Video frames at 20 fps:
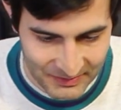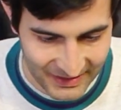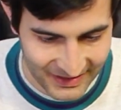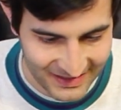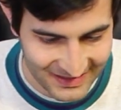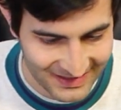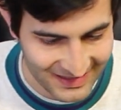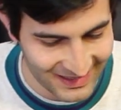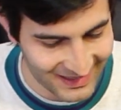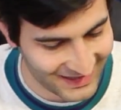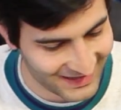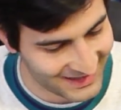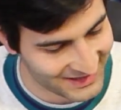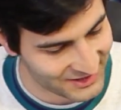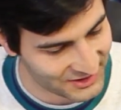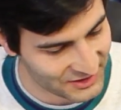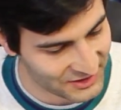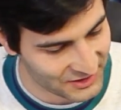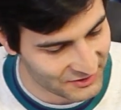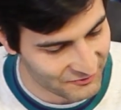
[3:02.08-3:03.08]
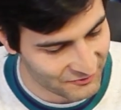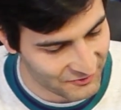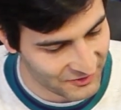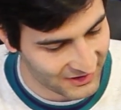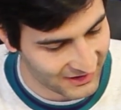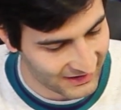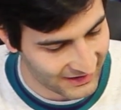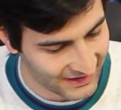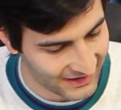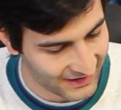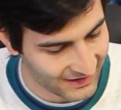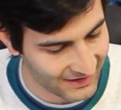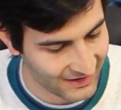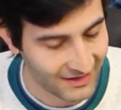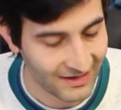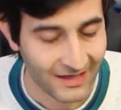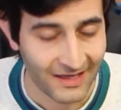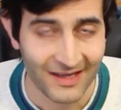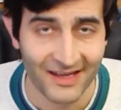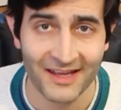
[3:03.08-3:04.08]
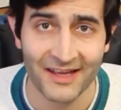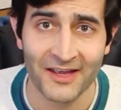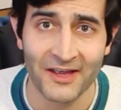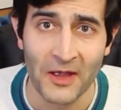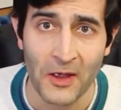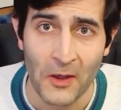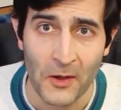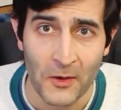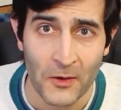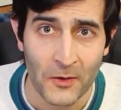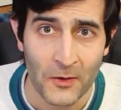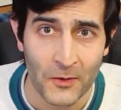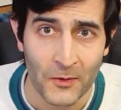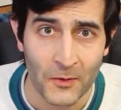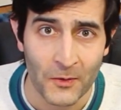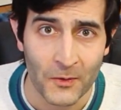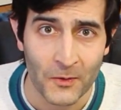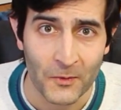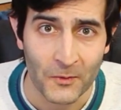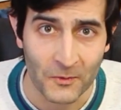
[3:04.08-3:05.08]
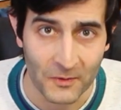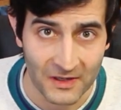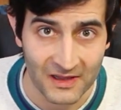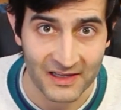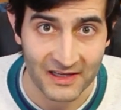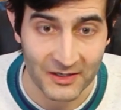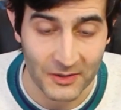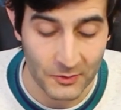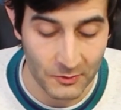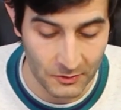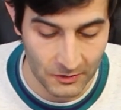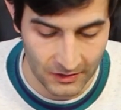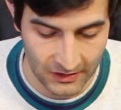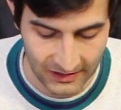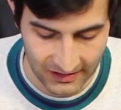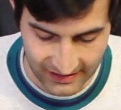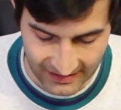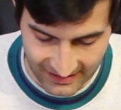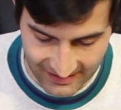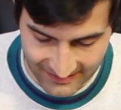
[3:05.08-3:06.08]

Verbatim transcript: but it, uh, that's just really really cool.